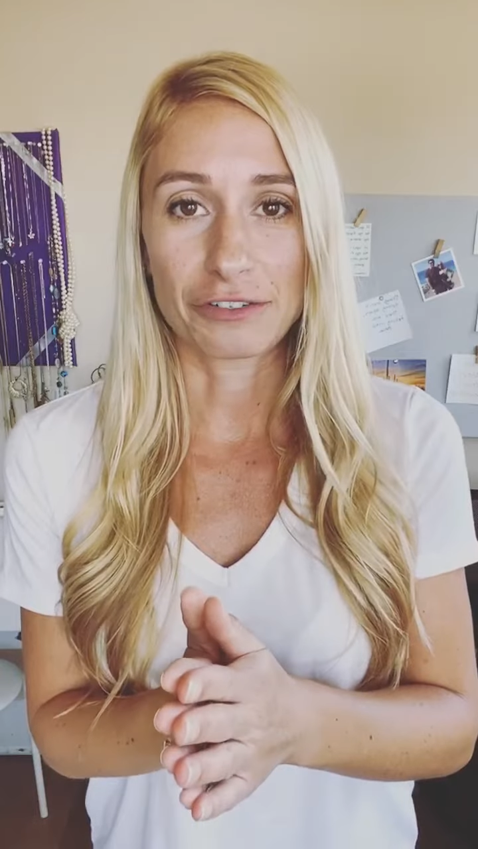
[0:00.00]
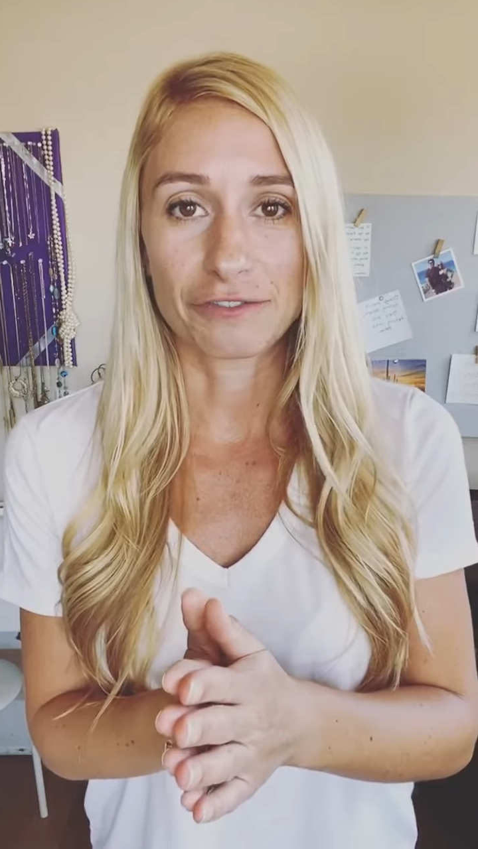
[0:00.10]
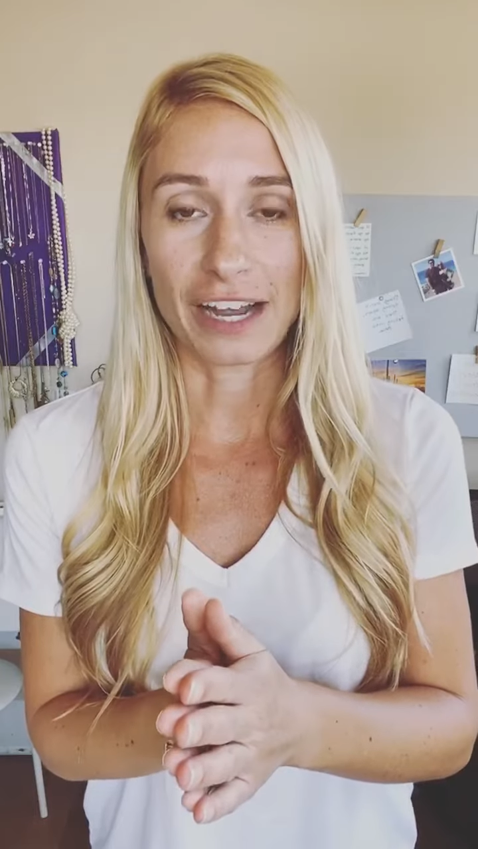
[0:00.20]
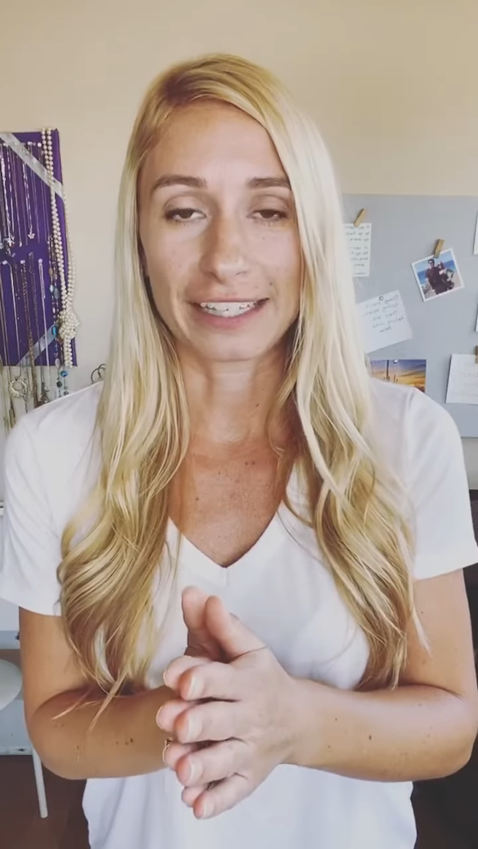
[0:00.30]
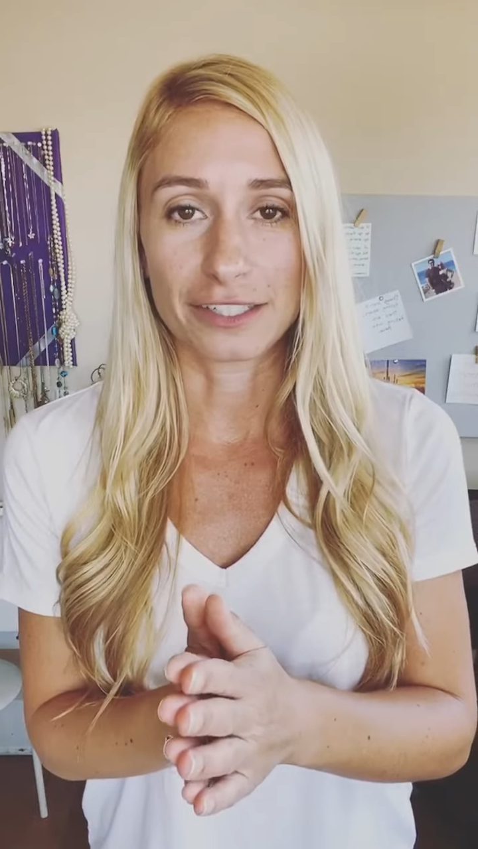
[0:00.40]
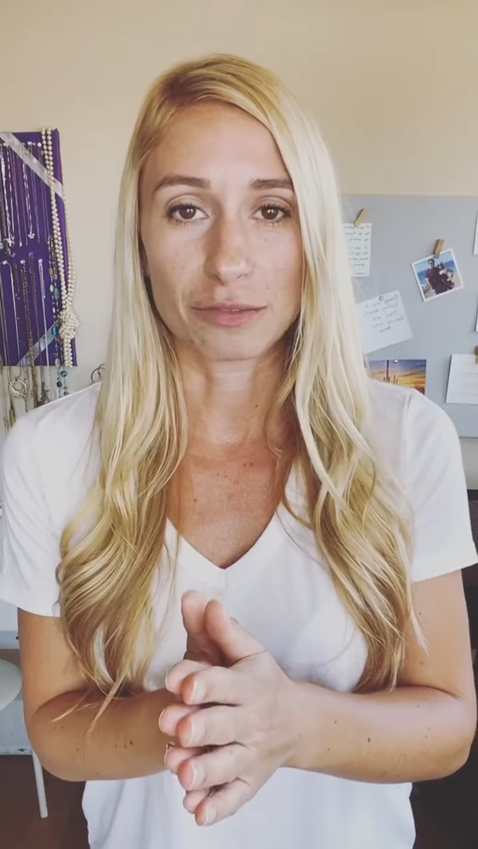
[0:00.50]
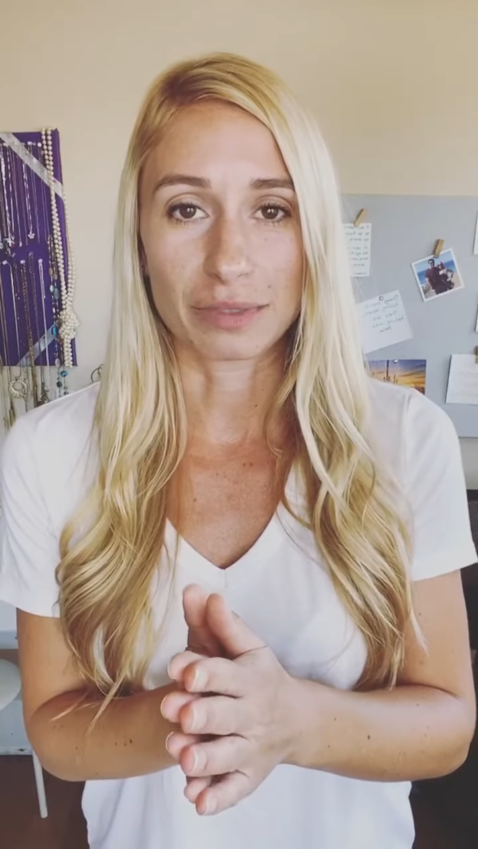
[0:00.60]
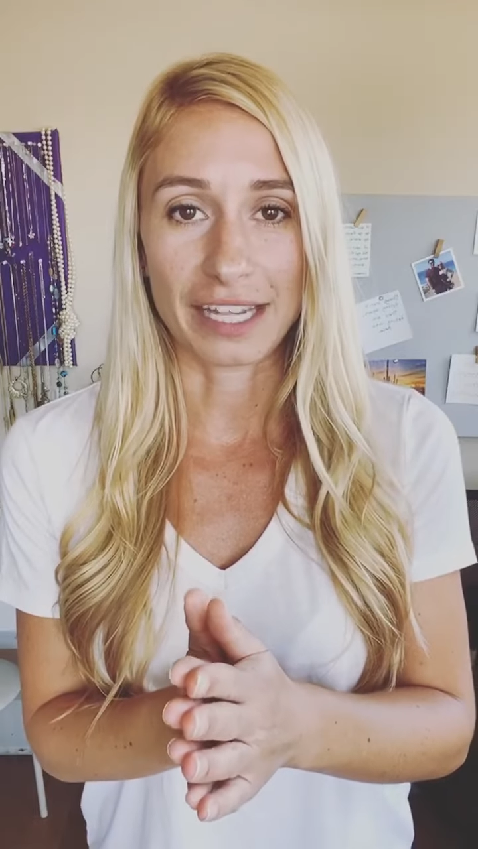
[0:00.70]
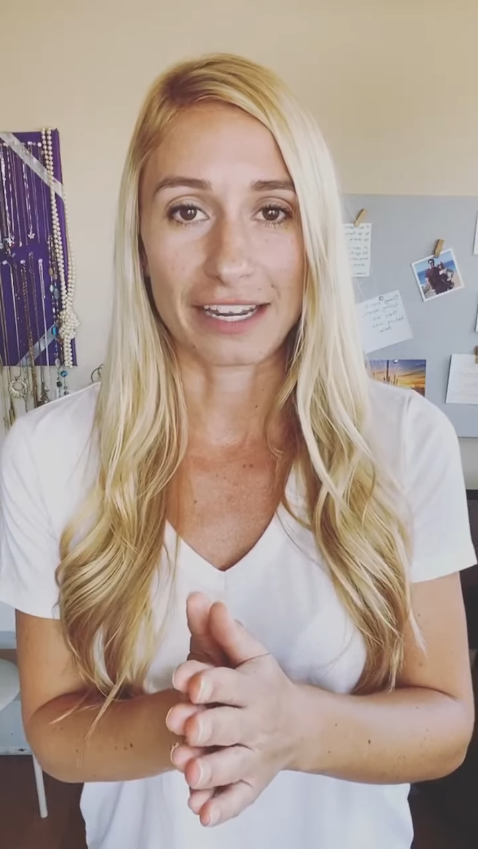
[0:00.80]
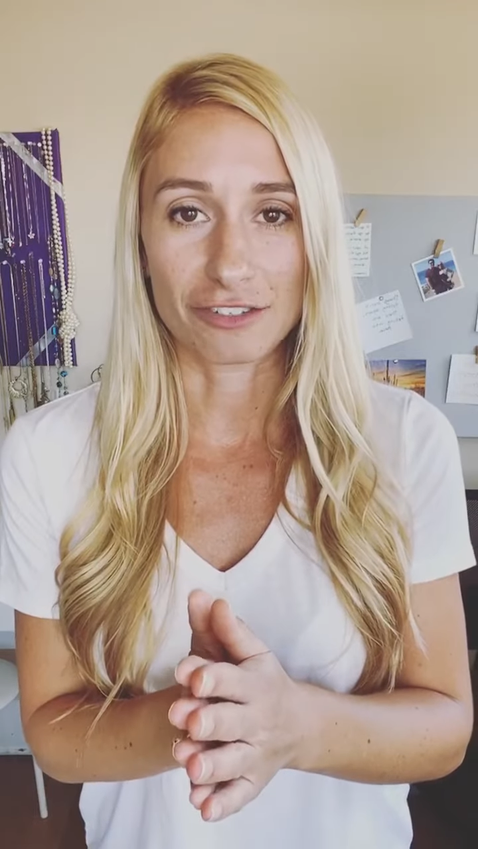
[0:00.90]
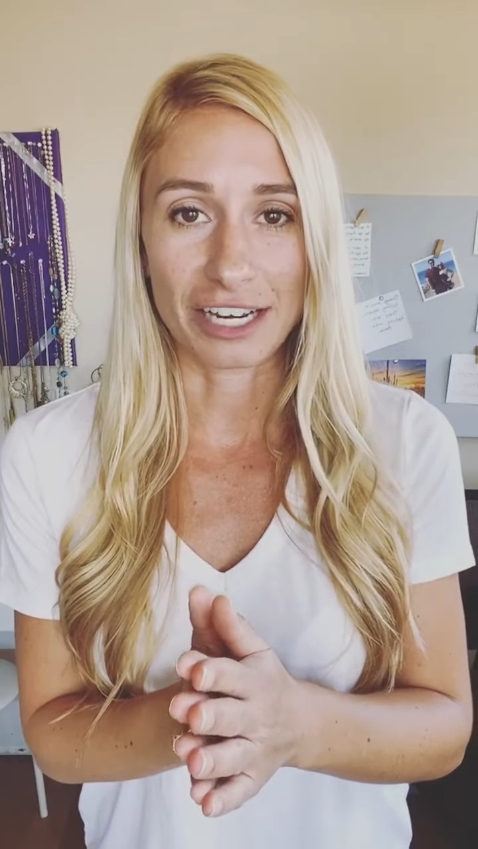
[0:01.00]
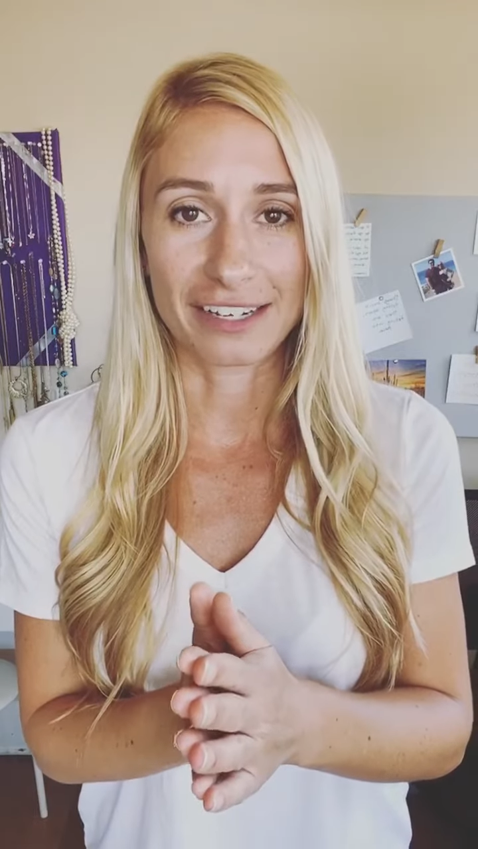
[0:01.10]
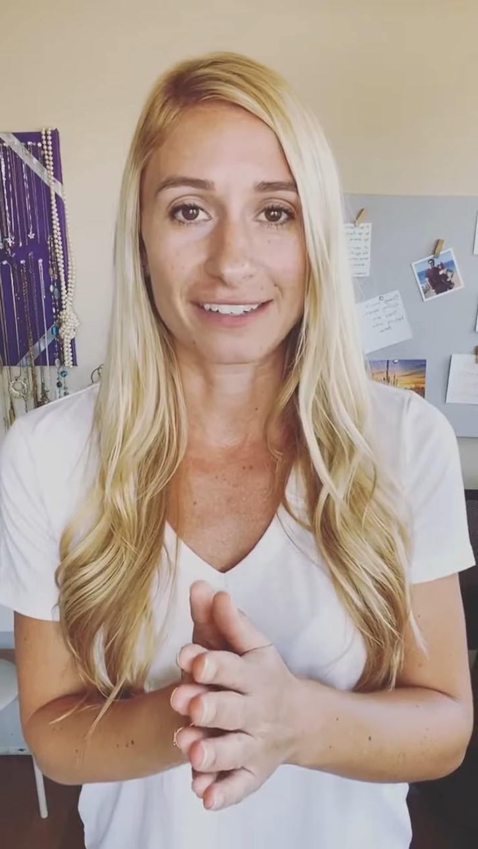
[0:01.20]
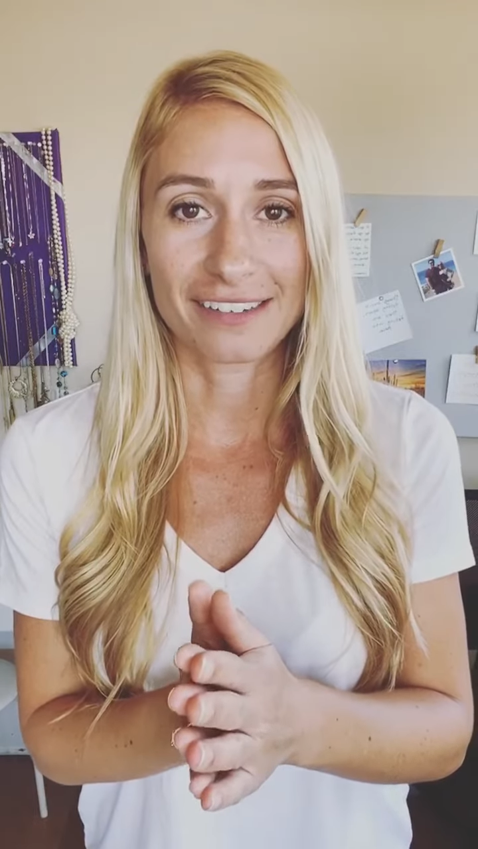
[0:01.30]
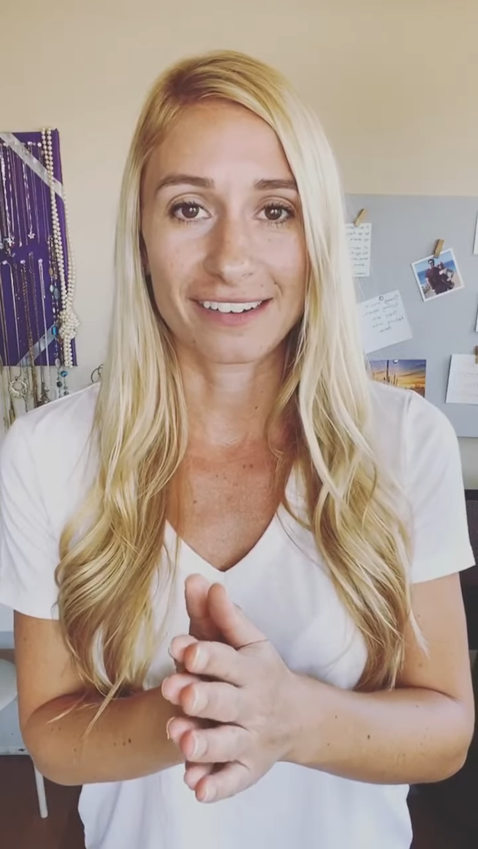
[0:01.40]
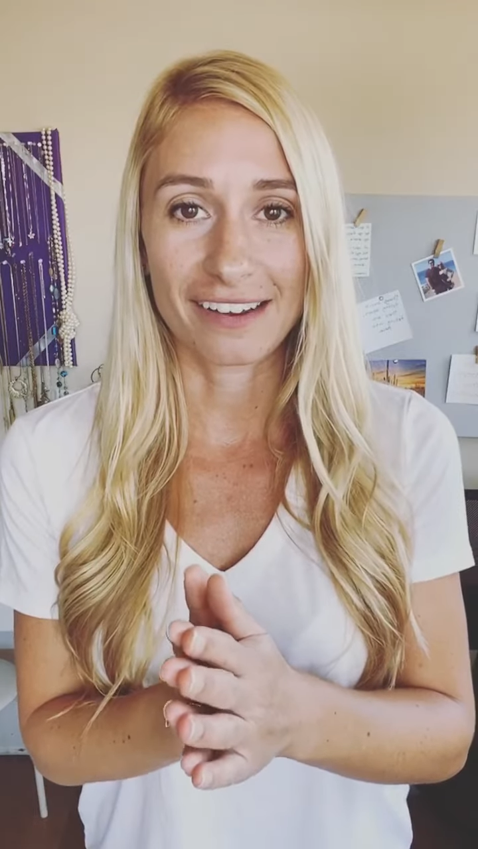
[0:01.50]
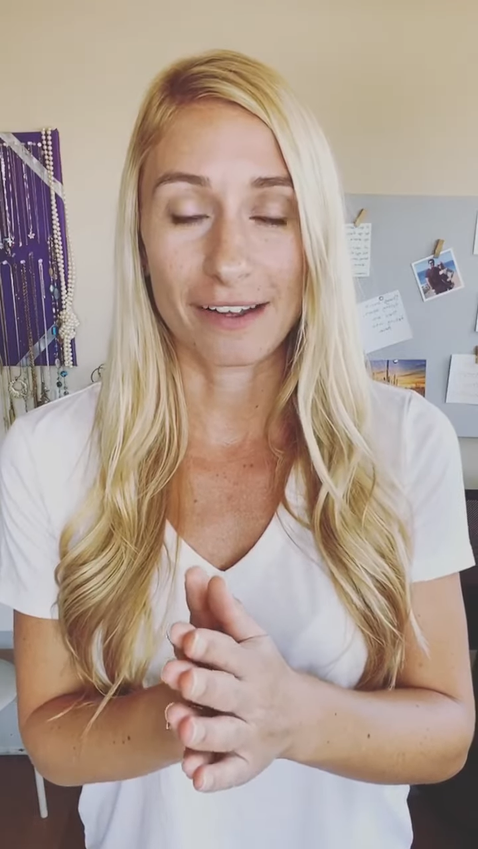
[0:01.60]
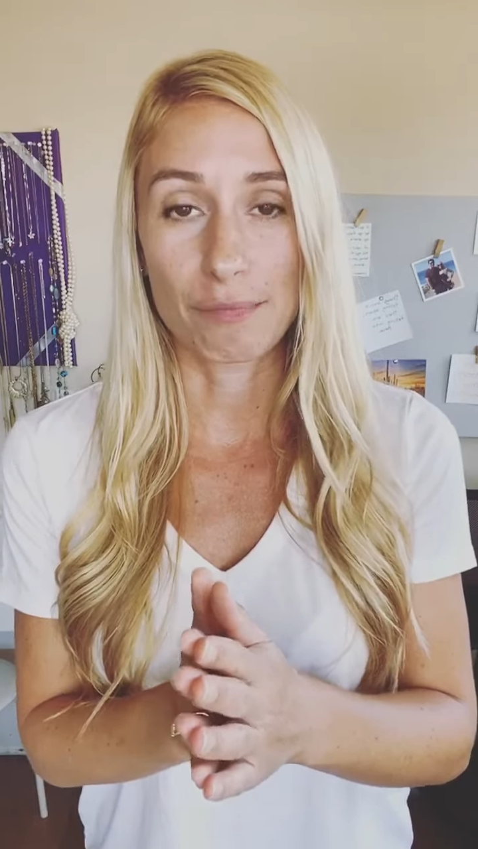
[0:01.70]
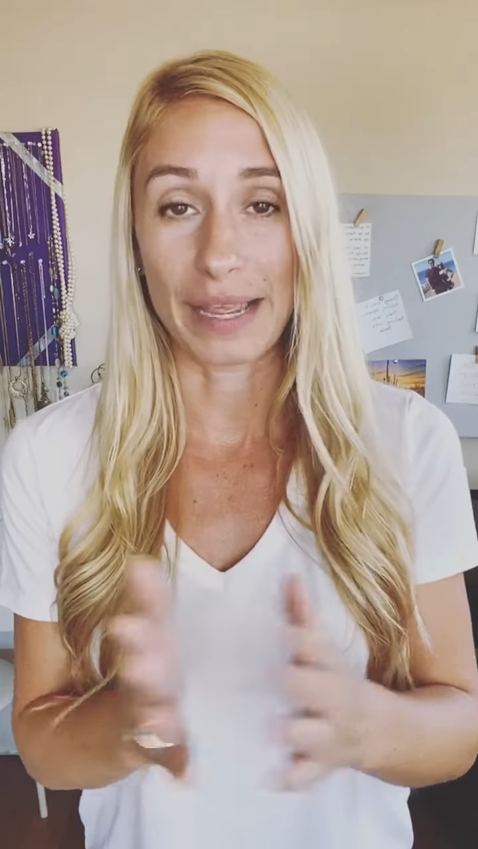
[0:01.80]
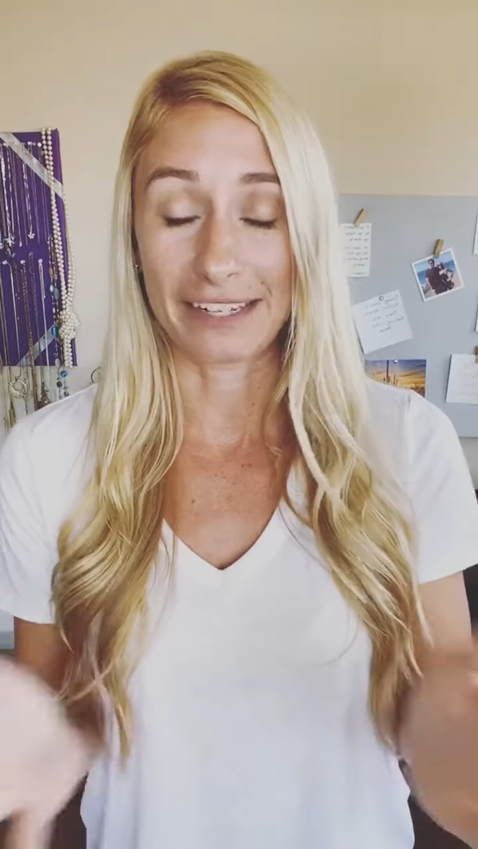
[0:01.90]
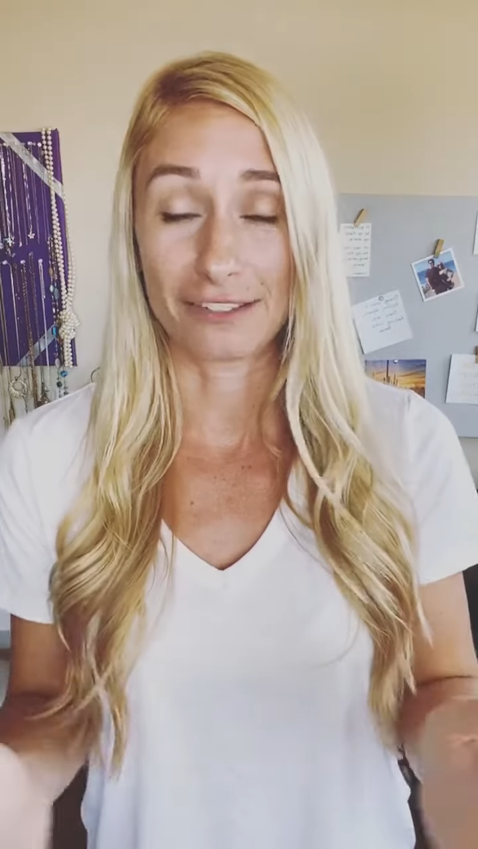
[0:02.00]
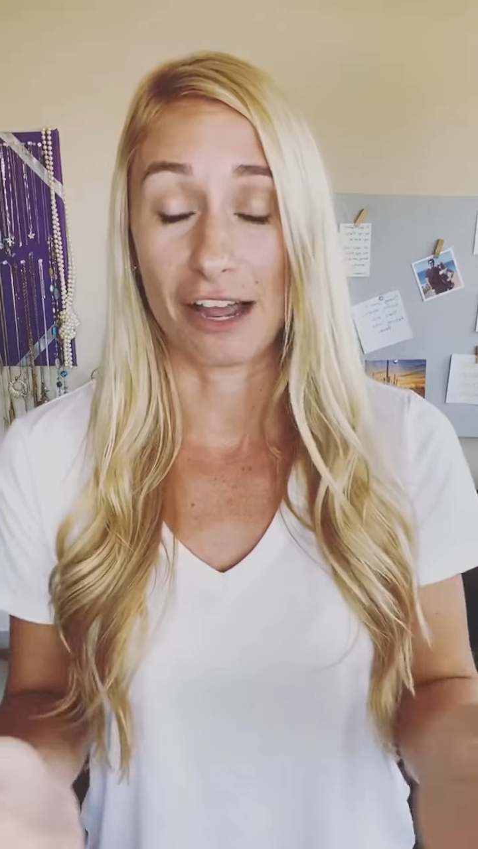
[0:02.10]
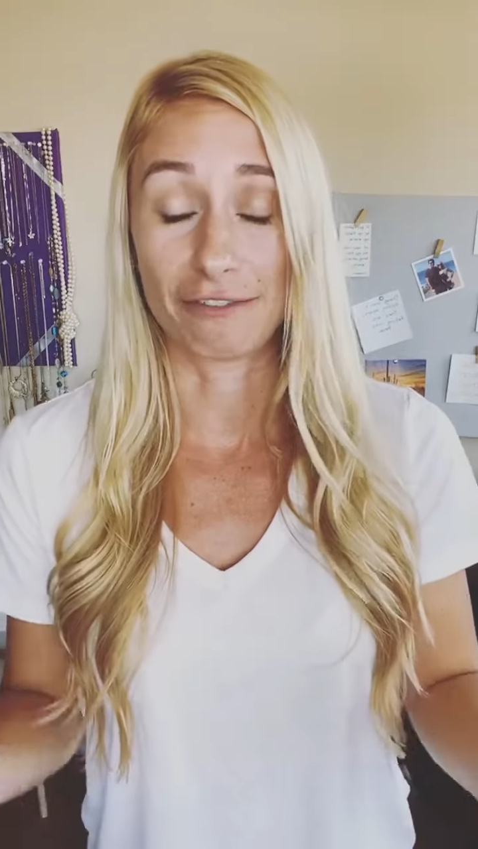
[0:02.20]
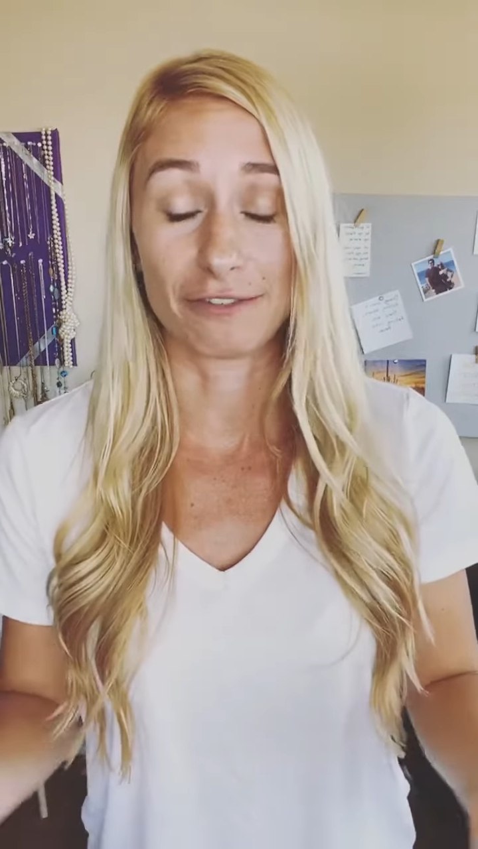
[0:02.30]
find the duplication based off of.